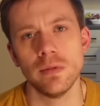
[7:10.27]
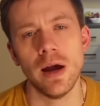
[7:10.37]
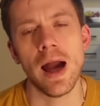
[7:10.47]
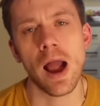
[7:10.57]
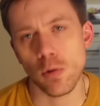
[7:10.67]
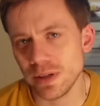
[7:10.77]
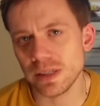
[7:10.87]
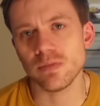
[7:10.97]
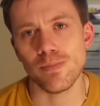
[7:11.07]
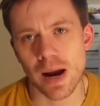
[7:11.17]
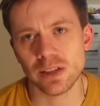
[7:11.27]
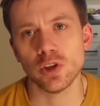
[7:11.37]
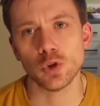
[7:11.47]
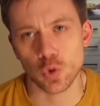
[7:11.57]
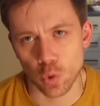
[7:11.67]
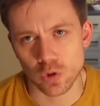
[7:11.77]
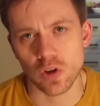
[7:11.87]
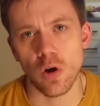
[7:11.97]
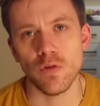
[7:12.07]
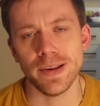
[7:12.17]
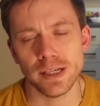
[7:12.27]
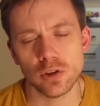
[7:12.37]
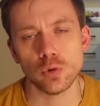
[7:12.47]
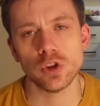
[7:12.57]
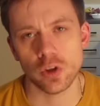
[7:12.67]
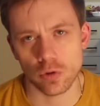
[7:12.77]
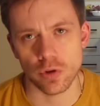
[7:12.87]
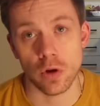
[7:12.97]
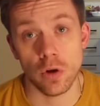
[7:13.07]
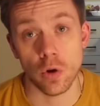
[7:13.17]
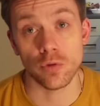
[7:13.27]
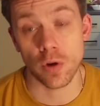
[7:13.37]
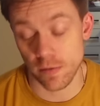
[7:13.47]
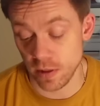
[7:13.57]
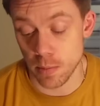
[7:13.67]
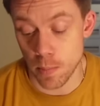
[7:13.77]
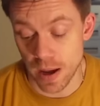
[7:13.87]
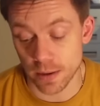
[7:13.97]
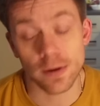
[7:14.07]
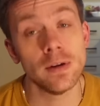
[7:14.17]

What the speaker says: How is this mass slaughter of little children not driving them mad?